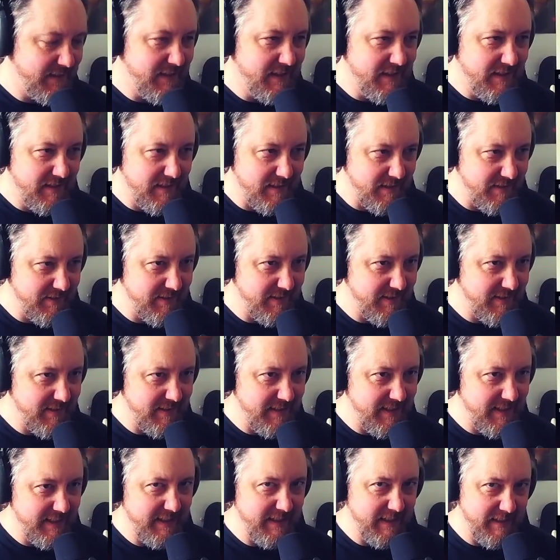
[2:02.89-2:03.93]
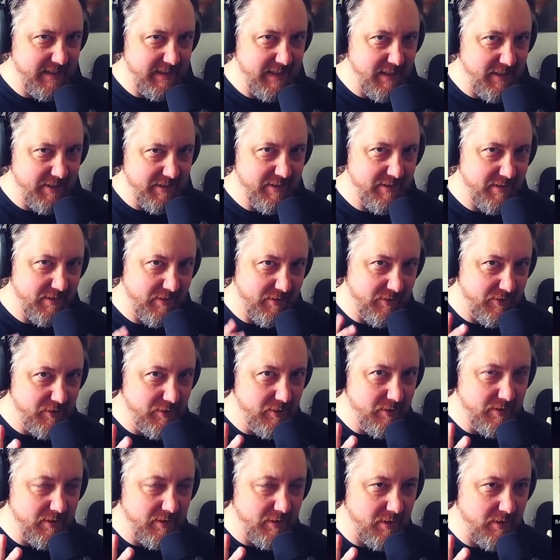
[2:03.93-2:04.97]
Listen to that again. Now listen, there's two
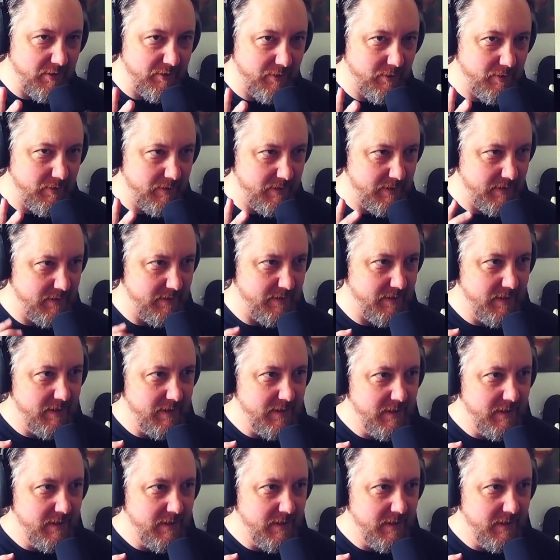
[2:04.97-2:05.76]
guitars going on.